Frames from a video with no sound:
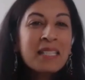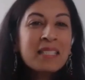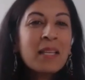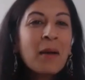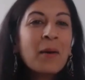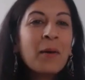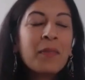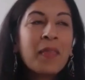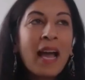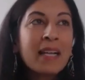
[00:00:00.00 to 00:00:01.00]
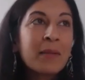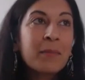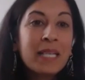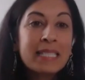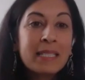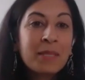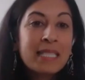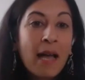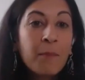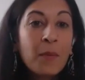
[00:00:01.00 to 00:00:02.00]
So that could be some
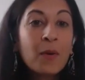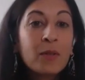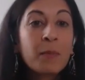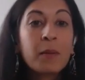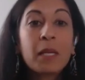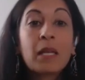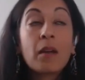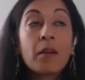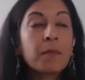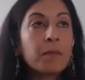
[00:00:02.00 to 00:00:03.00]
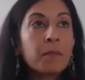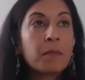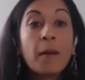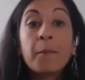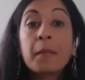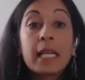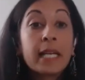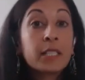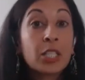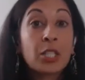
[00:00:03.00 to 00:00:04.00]
examples, maybe
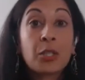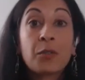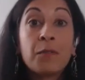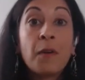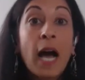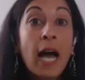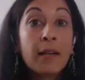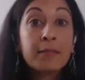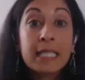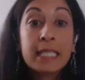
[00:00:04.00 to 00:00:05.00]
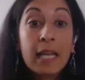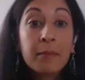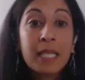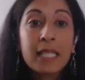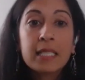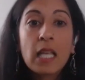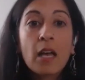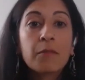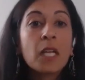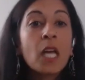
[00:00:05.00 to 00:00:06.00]
committing to 5 to 10 minutes
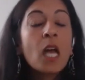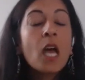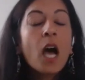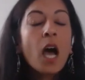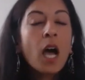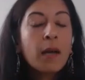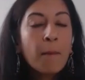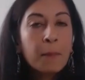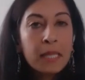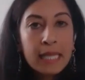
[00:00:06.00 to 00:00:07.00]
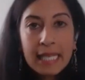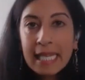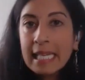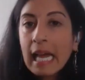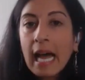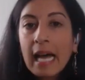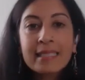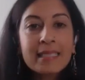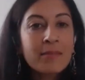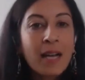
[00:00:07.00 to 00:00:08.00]
of complete
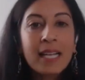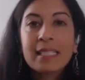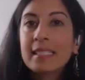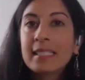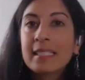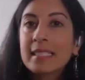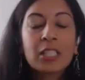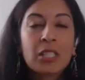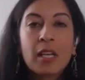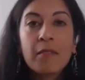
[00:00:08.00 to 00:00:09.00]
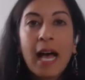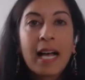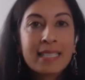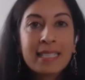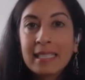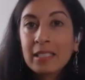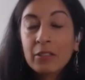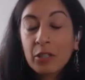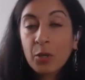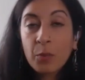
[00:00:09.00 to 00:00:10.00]
undivided attention, of
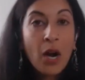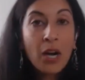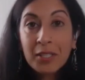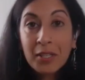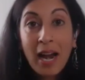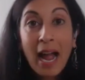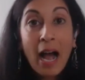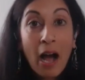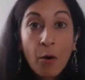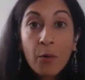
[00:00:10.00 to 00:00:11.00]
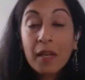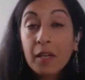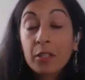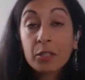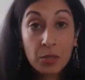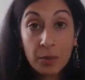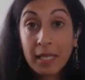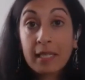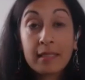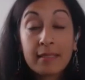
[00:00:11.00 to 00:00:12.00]
asking your partner how they are
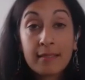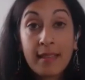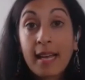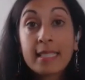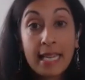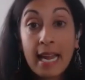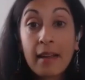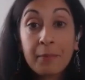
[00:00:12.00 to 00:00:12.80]
doing that day.